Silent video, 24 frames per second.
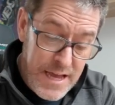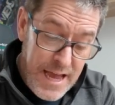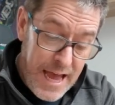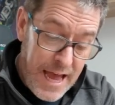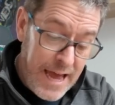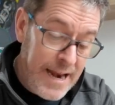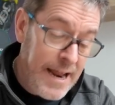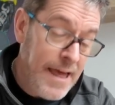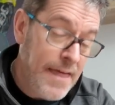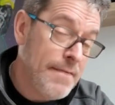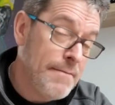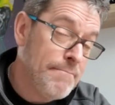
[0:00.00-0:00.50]

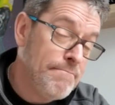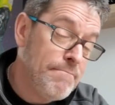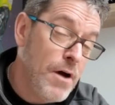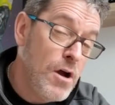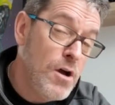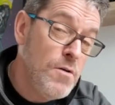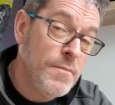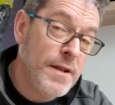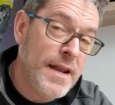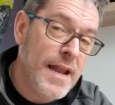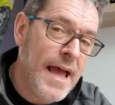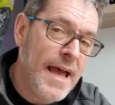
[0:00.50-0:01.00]
And at the
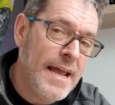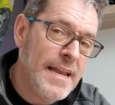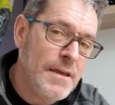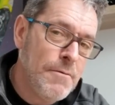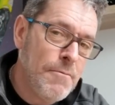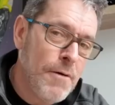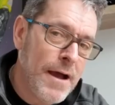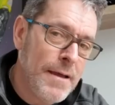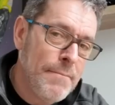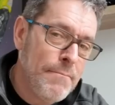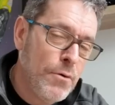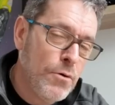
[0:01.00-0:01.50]
moment
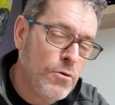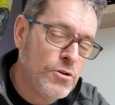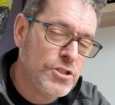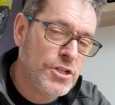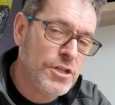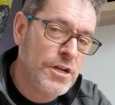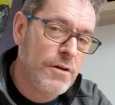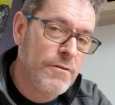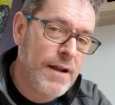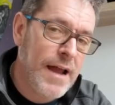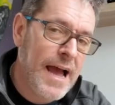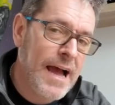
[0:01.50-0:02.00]
anyway,
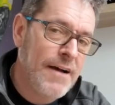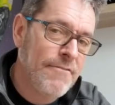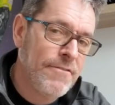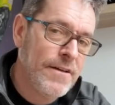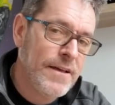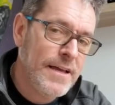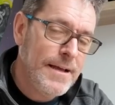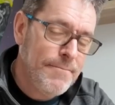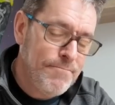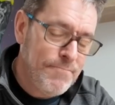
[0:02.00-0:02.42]
Porsche don't have